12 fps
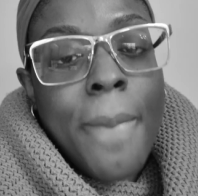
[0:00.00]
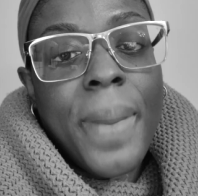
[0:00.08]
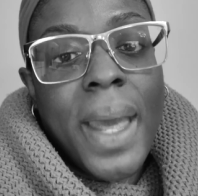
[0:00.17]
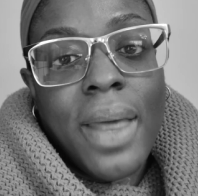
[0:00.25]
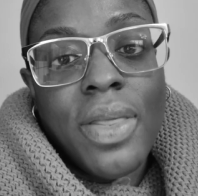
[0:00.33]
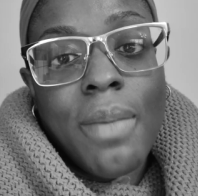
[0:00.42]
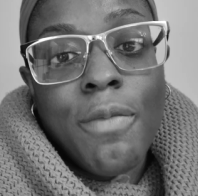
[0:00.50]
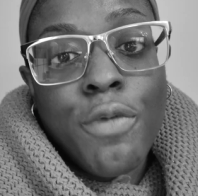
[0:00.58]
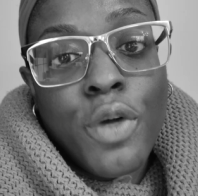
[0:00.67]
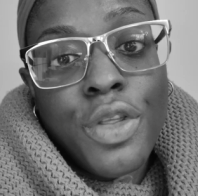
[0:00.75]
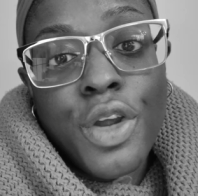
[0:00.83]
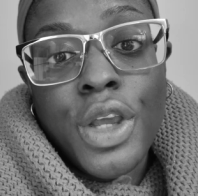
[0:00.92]
Pay them
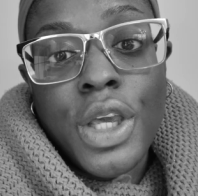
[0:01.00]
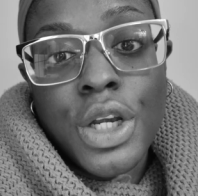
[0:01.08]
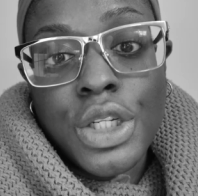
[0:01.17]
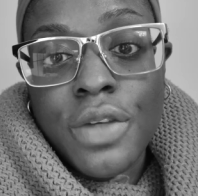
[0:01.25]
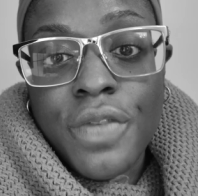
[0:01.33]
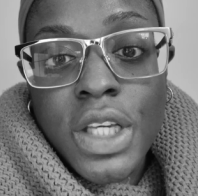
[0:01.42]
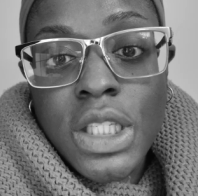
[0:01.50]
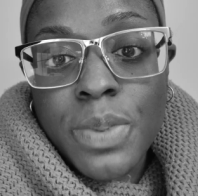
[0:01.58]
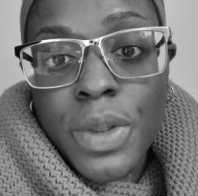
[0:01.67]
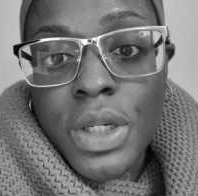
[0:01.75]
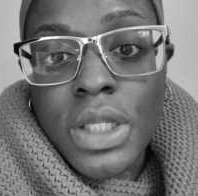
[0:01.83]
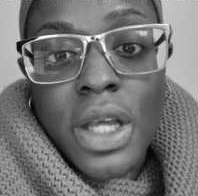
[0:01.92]
for their years of
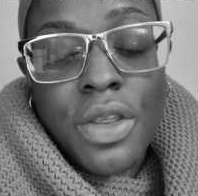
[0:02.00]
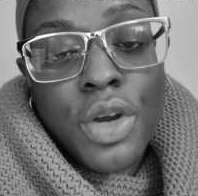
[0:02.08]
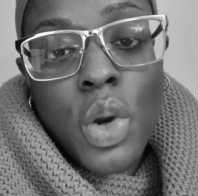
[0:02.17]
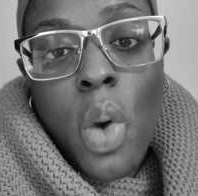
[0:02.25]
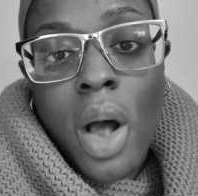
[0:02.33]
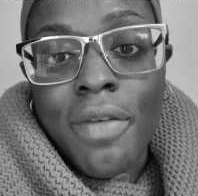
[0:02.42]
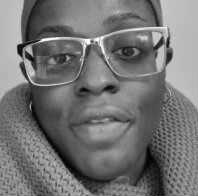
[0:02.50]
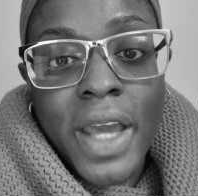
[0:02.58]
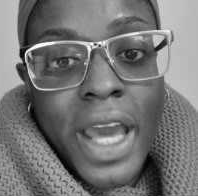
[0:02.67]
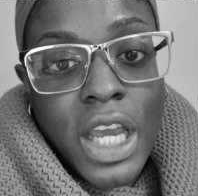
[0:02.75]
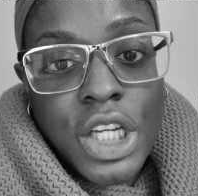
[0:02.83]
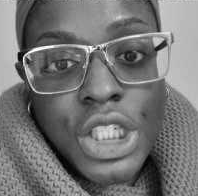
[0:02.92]
experience and their
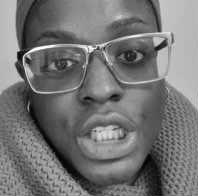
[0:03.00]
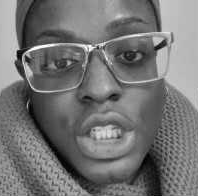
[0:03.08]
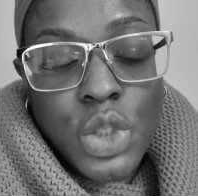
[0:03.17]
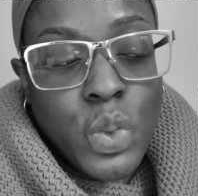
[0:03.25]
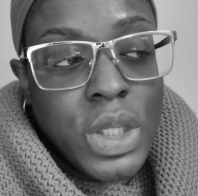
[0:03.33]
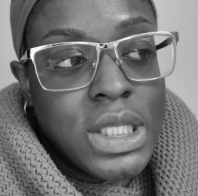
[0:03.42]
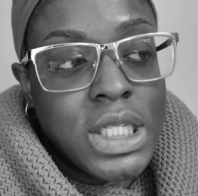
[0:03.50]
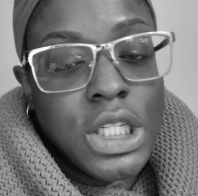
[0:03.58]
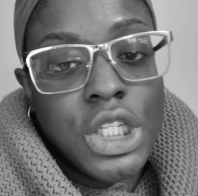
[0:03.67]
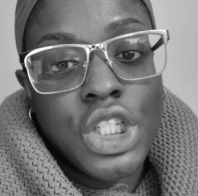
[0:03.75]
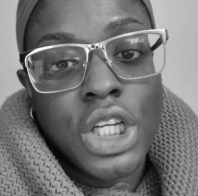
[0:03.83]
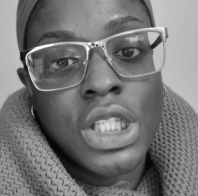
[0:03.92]
qualifications. We
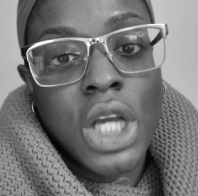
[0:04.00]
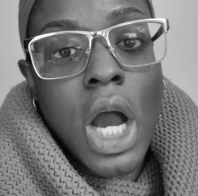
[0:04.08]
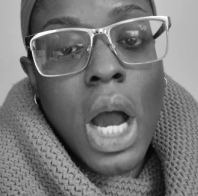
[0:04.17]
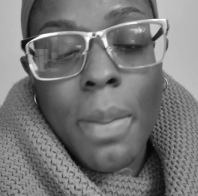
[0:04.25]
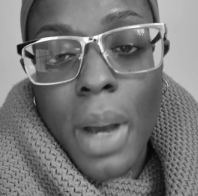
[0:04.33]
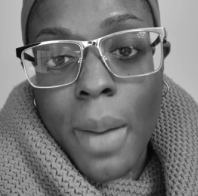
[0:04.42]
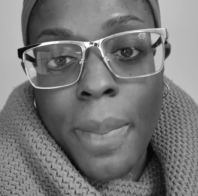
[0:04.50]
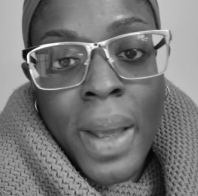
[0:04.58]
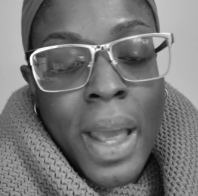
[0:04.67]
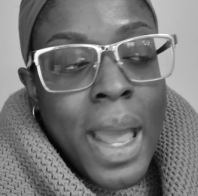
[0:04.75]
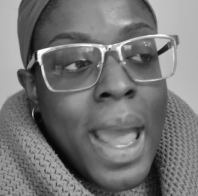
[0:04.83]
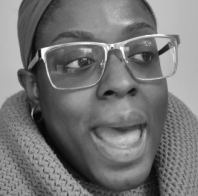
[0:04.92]
didn't just come up
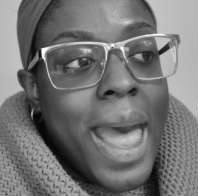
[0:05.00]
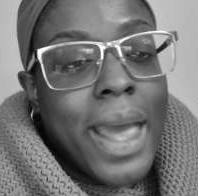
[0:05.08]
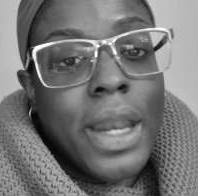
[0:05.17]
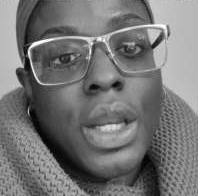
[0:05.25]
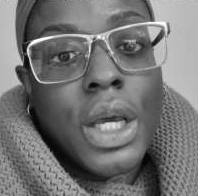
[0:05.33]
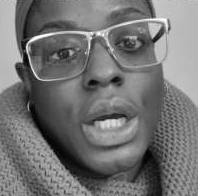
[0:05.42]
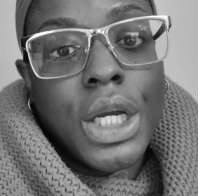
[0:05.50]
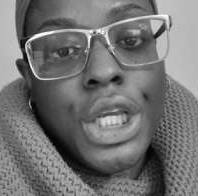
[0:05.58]
and,